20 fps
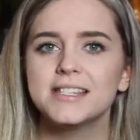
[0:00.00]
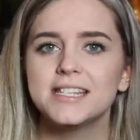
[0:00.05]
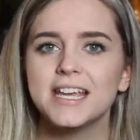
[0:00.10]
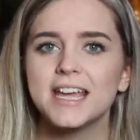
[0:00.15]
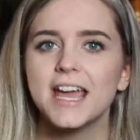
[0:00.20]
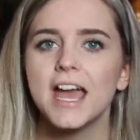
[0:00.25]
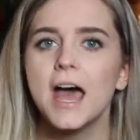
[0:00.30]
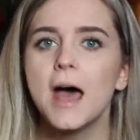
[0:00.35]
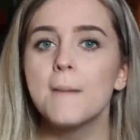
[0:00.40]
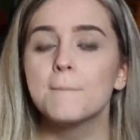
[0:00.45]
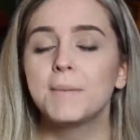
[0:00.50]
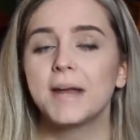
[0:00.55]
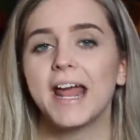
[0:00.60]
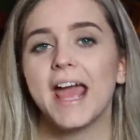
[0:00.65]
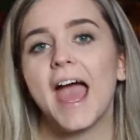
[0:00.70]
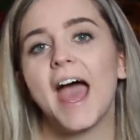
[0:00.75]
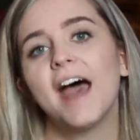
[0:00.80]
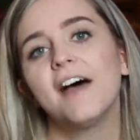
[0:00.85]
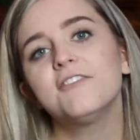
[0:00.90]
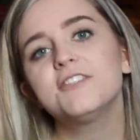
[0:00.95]
but I
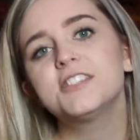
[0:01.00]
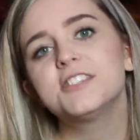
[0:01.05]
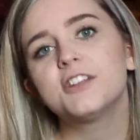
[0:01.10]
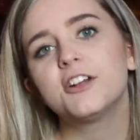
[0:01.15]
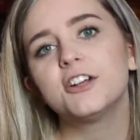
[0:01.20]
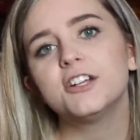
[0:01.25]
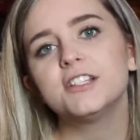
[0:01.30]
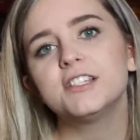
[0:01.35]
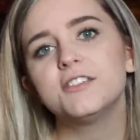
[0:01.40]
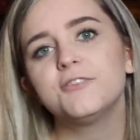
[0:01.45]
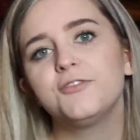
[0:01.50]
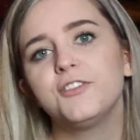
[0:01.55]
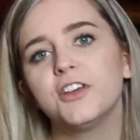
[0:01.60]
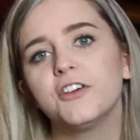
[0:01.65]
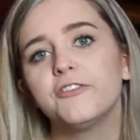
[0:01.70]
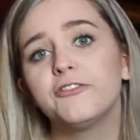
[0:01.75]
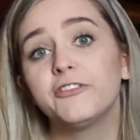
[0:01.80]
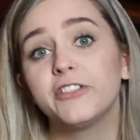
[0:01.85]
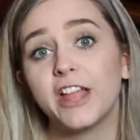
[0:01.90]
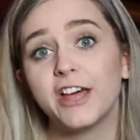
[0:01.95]
have started to
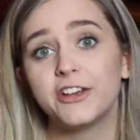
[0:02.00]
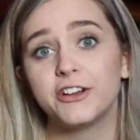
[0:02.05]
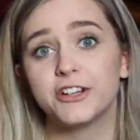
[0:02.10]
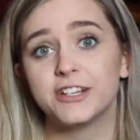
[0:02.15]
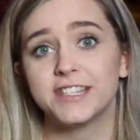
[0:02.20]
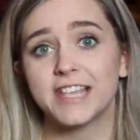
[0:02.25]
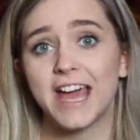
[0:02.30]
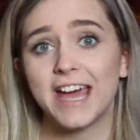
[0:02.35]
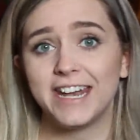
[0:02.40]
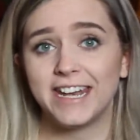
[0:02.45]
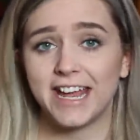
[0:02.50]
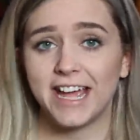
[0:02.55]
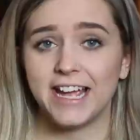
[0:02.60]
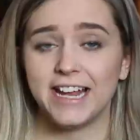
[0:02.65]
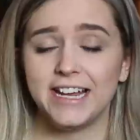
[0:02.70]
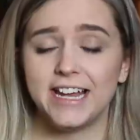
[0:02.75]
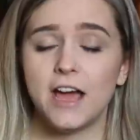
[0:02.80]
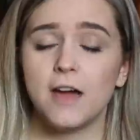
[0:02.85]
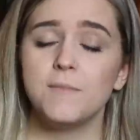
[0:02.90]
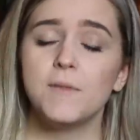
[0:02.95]
feel flutters at
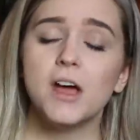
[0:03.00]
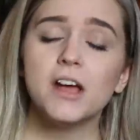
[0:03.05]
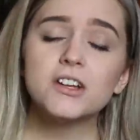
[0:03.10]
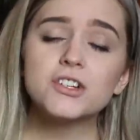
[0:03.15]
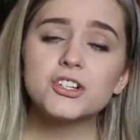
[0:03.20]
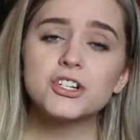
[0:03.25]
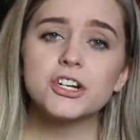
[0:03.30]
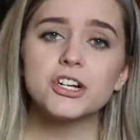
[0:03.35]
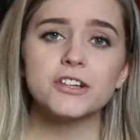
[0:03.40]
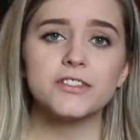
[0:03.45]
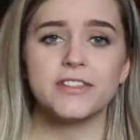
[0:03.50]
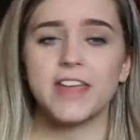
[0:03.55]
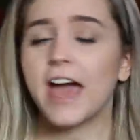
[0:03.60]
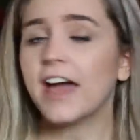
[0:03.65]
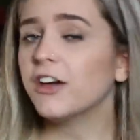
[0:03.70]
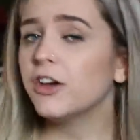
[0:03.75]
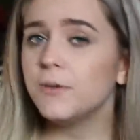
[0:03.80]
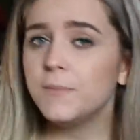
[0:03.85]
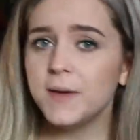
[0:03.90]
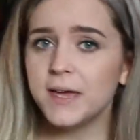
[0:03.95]
night. Now, I'm not sure,
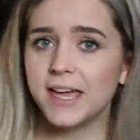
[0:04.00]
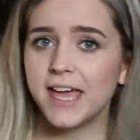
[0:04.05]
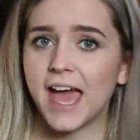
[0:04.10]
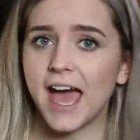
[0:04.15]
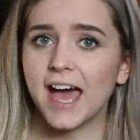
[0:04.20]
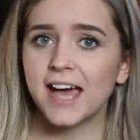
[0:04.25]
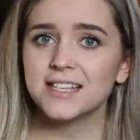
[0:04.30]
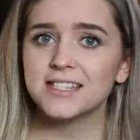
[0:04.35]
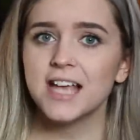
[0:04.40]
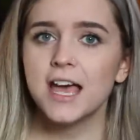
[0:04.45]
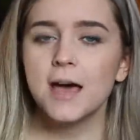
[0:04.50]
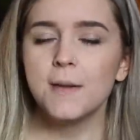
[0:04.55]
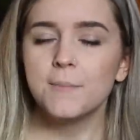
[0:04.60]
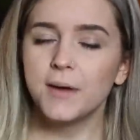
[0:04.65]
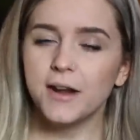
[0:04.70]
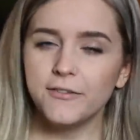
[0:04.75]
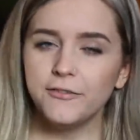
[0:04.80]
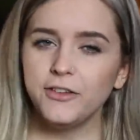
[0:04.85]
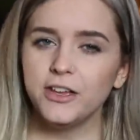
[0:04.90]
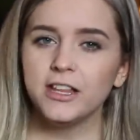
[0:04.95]
that could be gas,
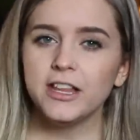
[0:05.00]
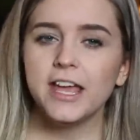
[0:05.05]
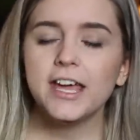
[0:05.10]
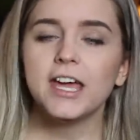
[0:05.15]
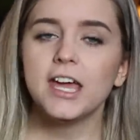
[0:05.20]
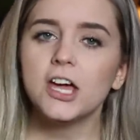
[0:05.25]
but I feel